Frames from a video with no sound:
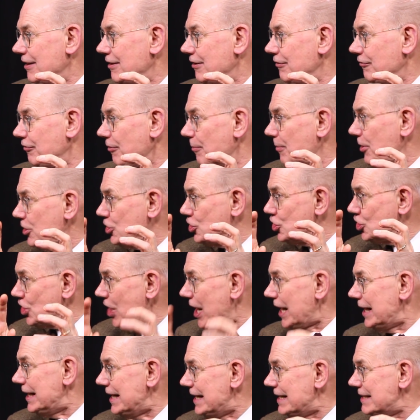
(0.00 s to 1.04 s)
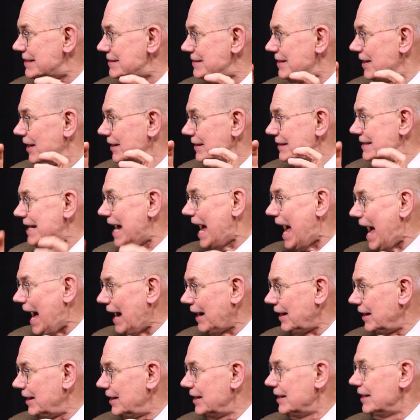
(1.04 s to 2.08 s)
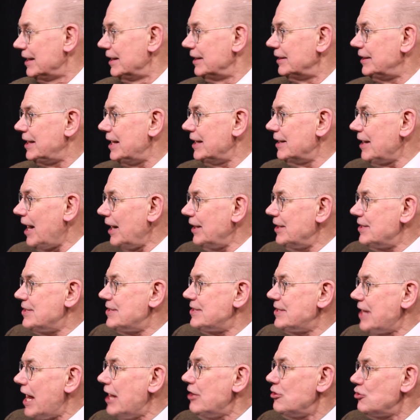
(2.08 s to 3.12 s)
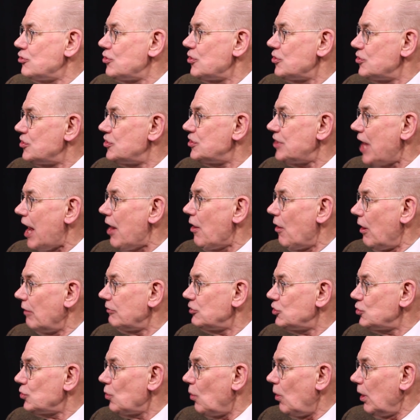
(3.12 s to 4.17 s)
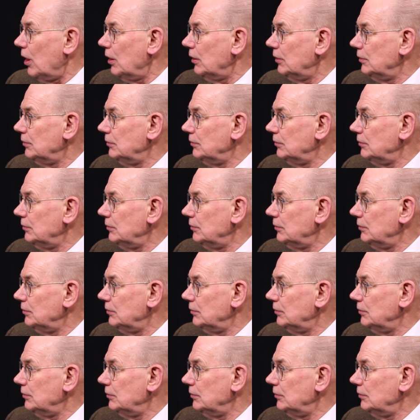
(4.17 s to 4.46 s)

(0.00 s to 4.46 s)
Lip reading: from a Chinese attack, the United States should stay offshore.